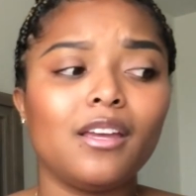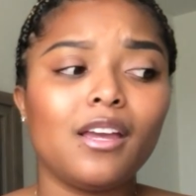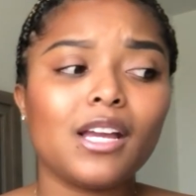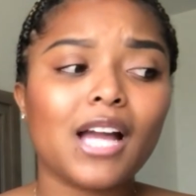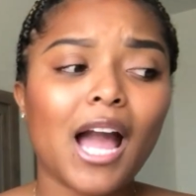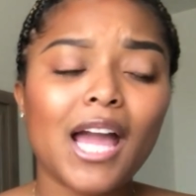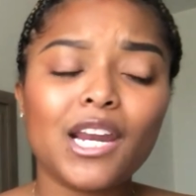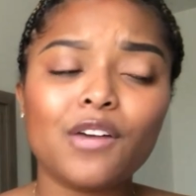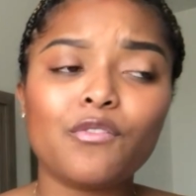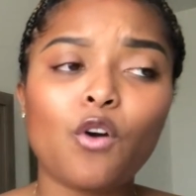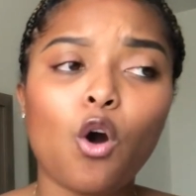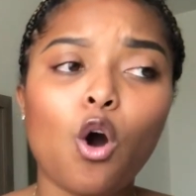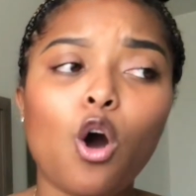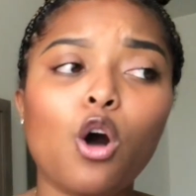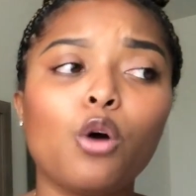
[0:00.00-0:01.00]
kind of
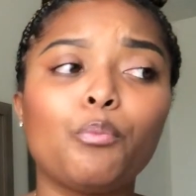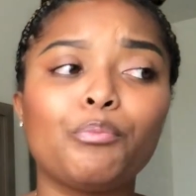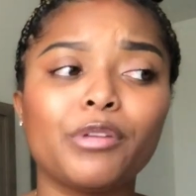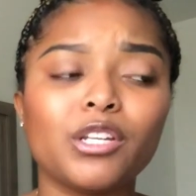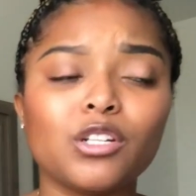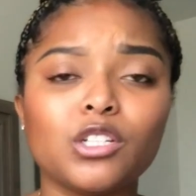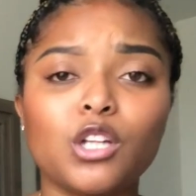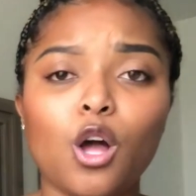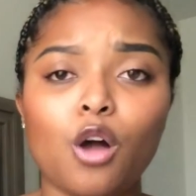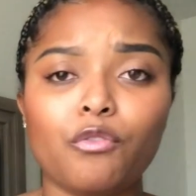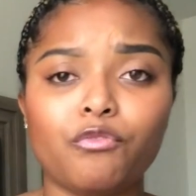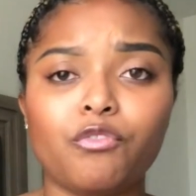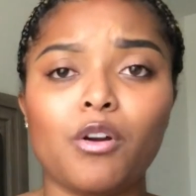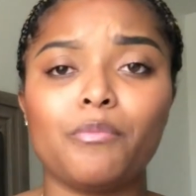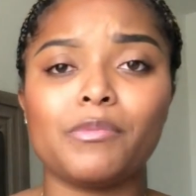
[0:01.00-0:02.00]
all peel off
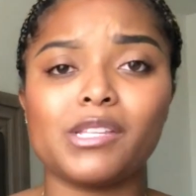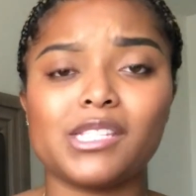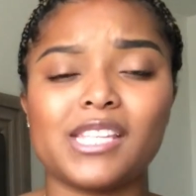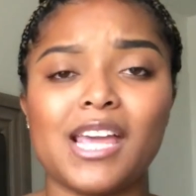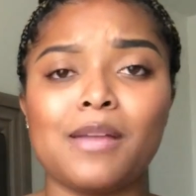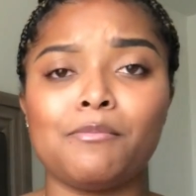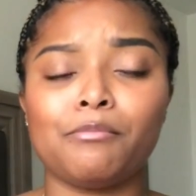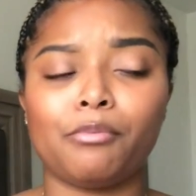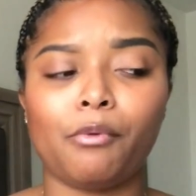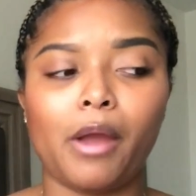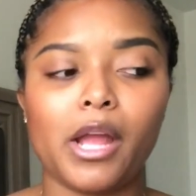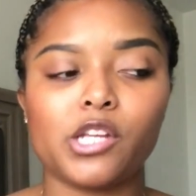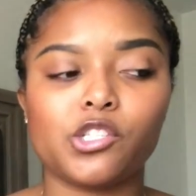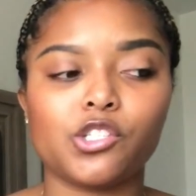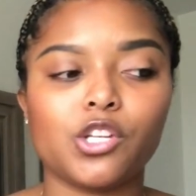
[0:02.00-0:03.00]
from the same
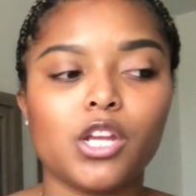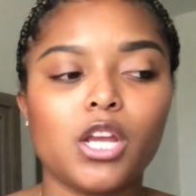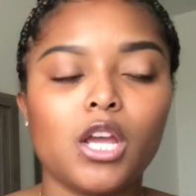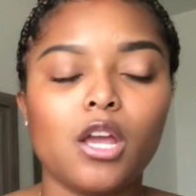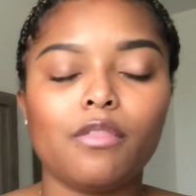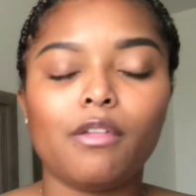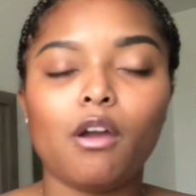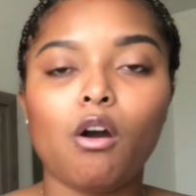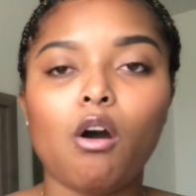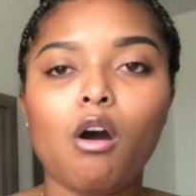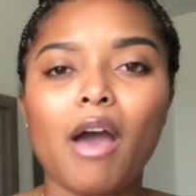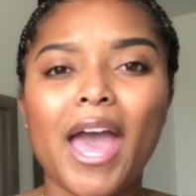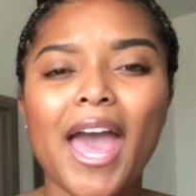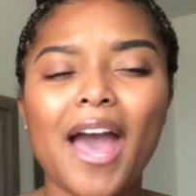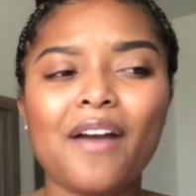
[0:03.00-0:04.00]
branch. They all
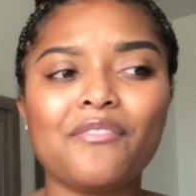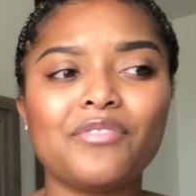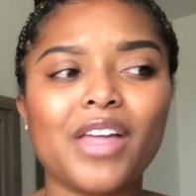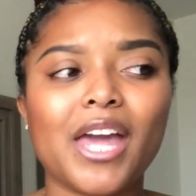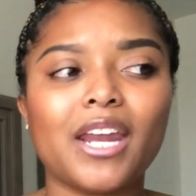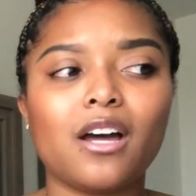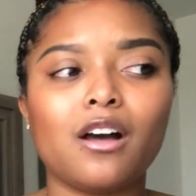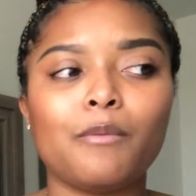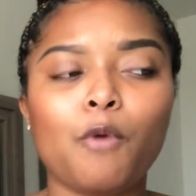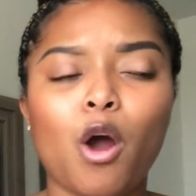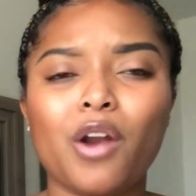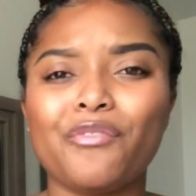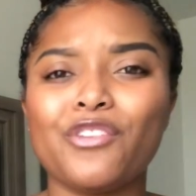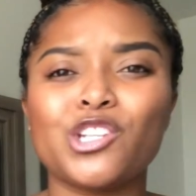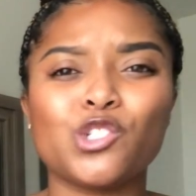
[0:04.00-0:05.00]
have that
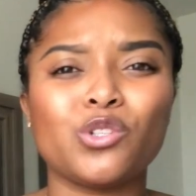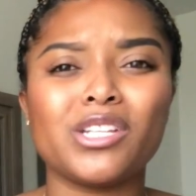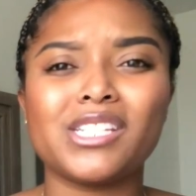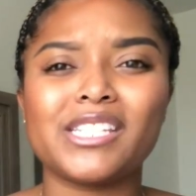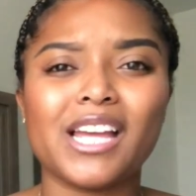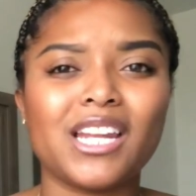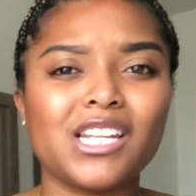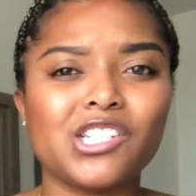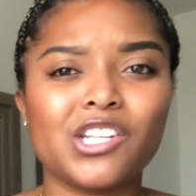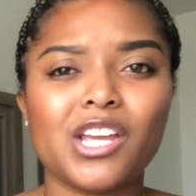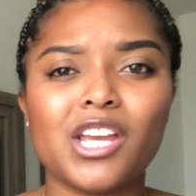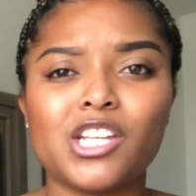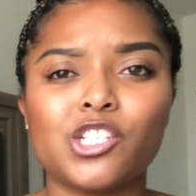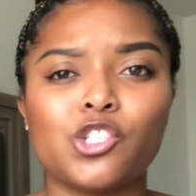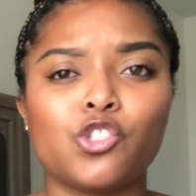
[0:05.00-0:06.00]
artificial
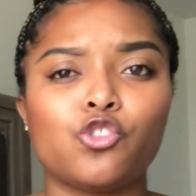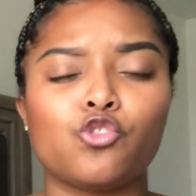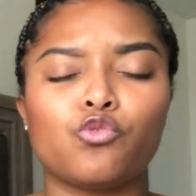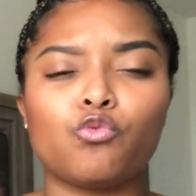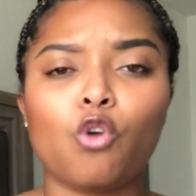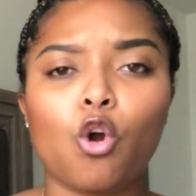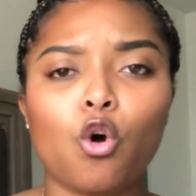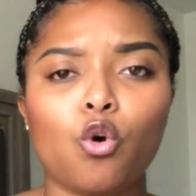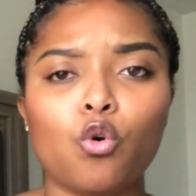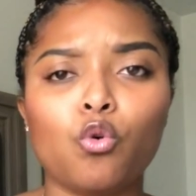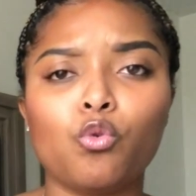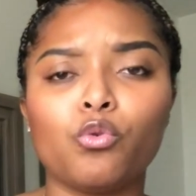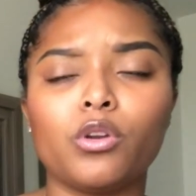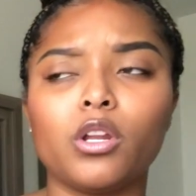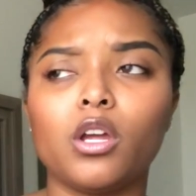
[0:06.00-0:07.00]
intelligence,
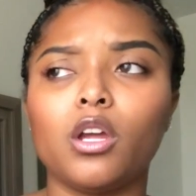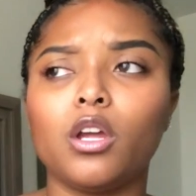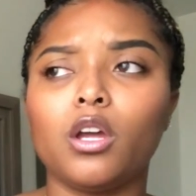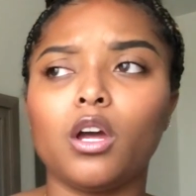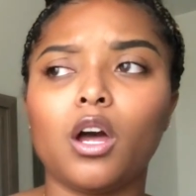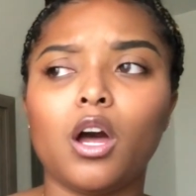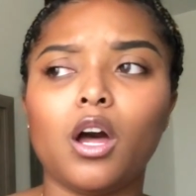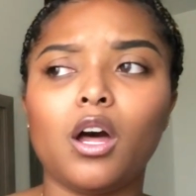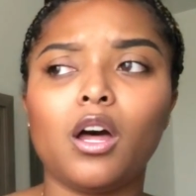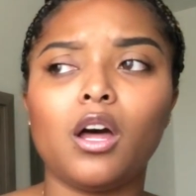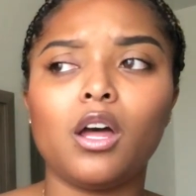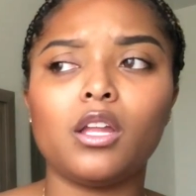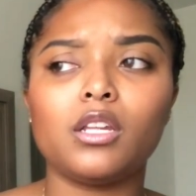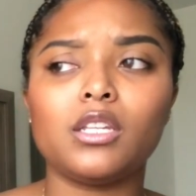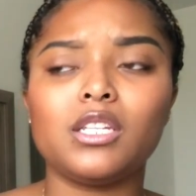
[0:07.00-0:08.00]
drone,
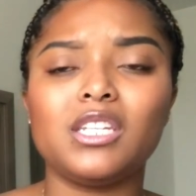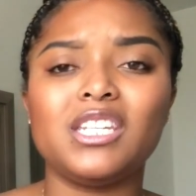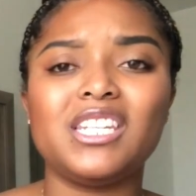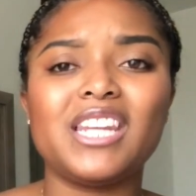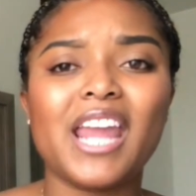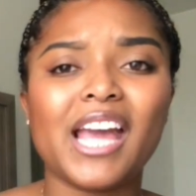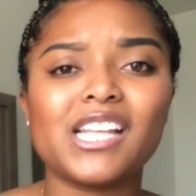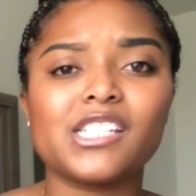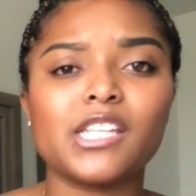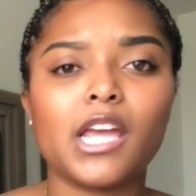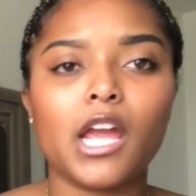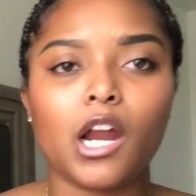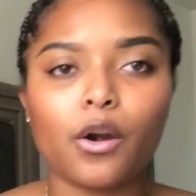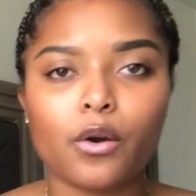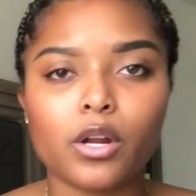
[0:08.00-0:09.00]
next
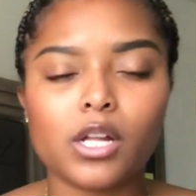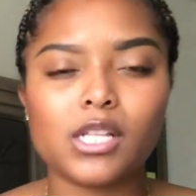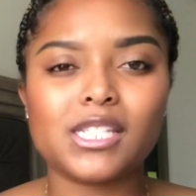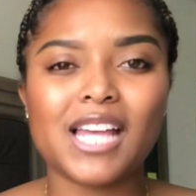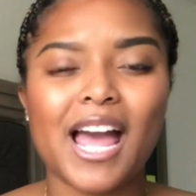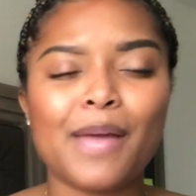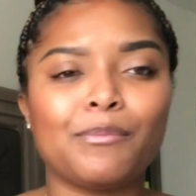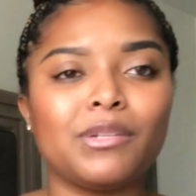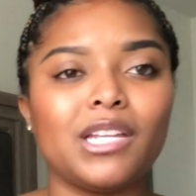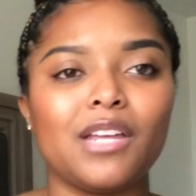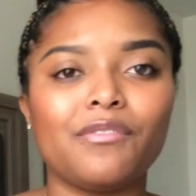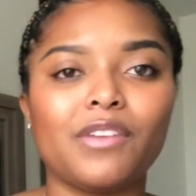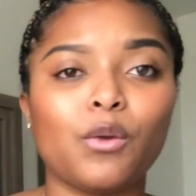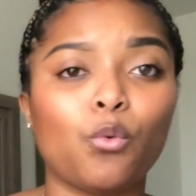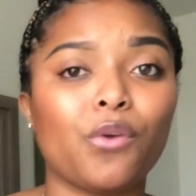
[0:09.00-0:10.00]
era type
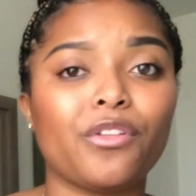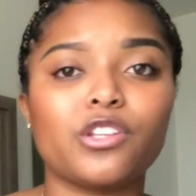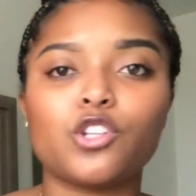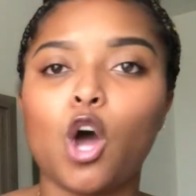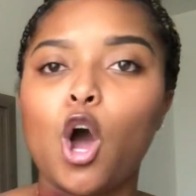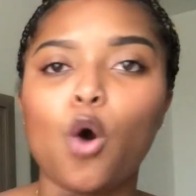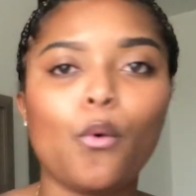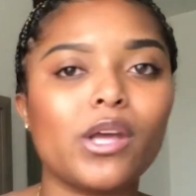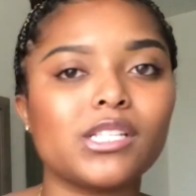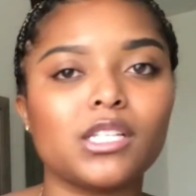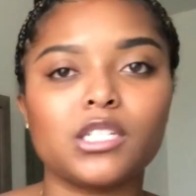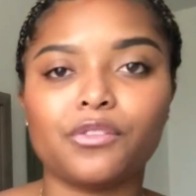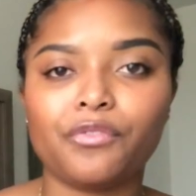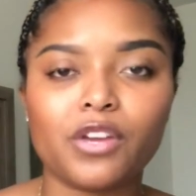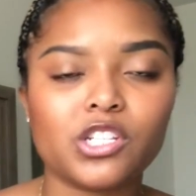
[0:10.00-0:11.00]
living, where there's always a
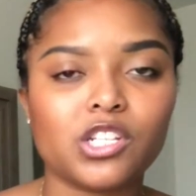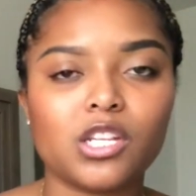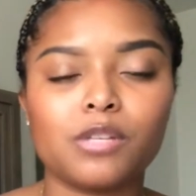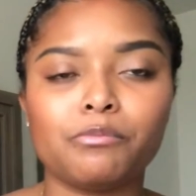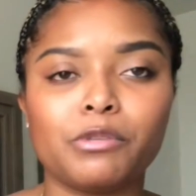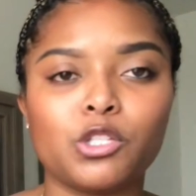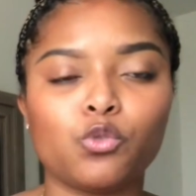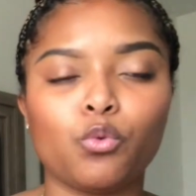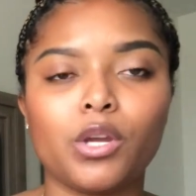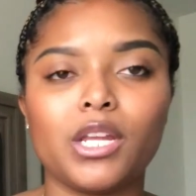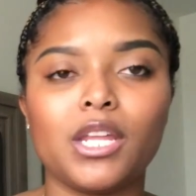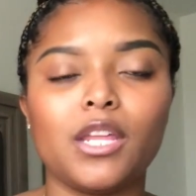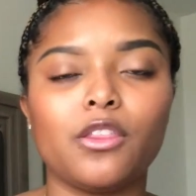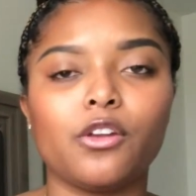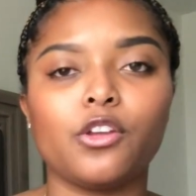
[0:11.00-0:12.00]
division between
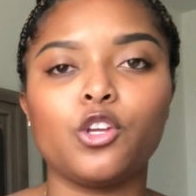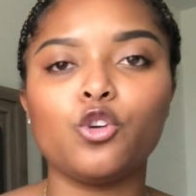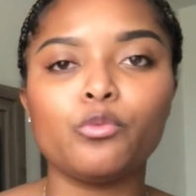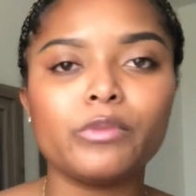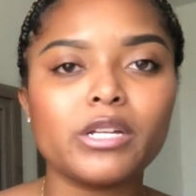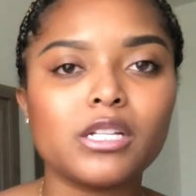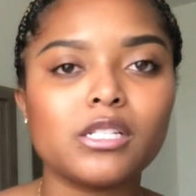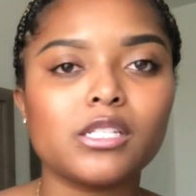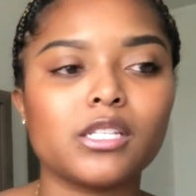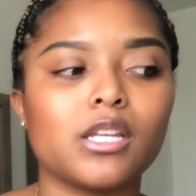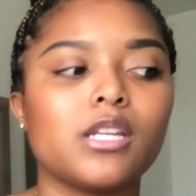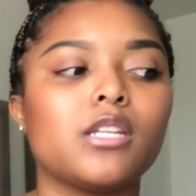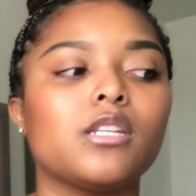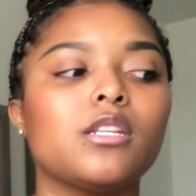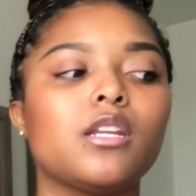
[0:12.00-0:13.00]
either humans
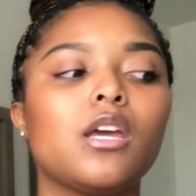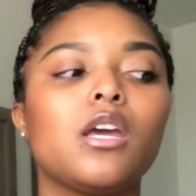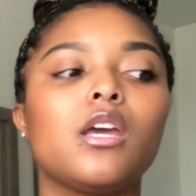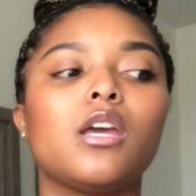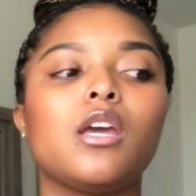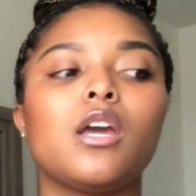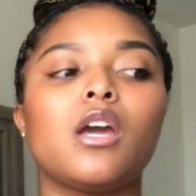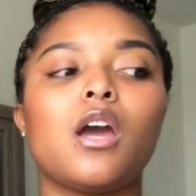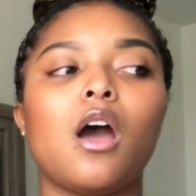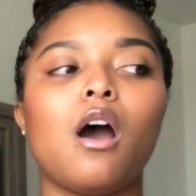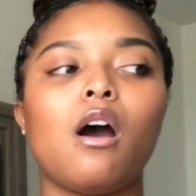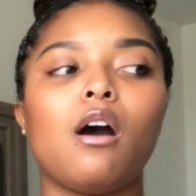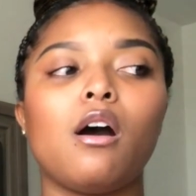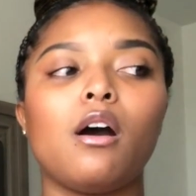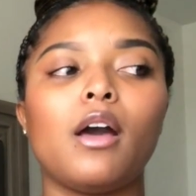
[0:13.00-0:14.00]
and
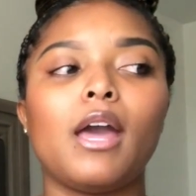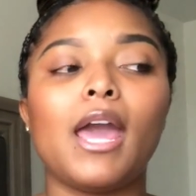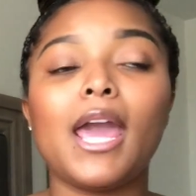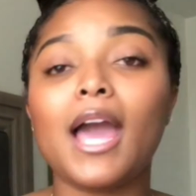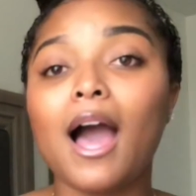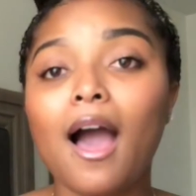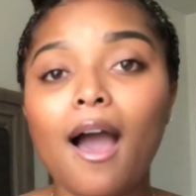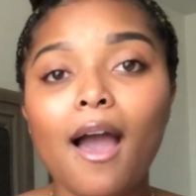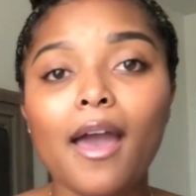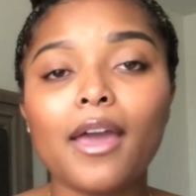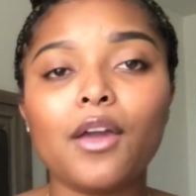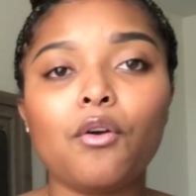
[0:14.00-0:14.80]
AI,